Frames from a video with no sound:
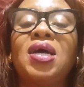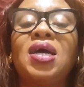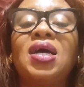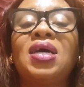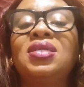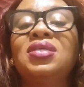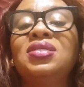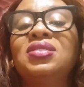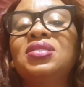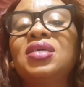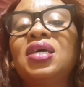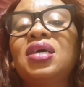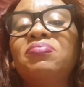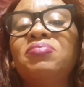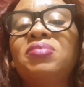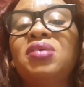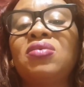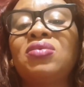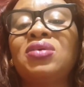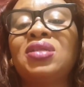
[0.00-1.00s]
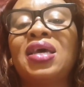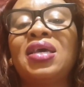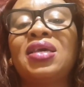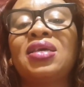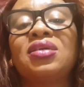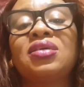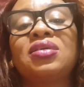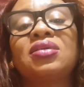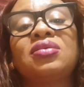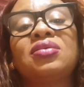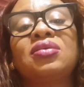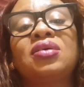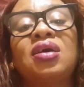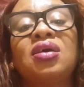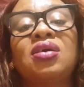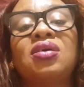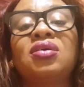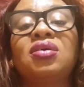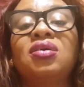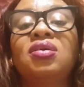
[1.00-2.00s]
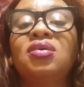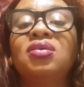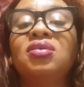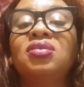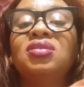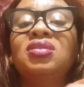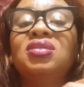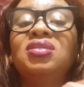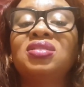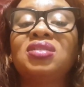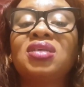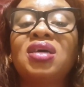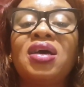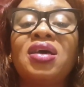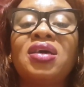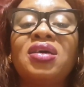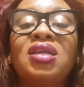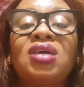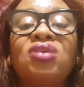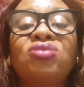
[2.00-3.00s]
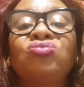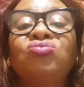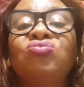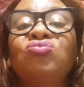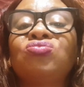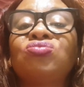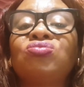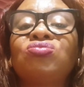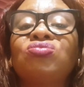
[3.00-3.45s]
And inside me, I was like, this guy that took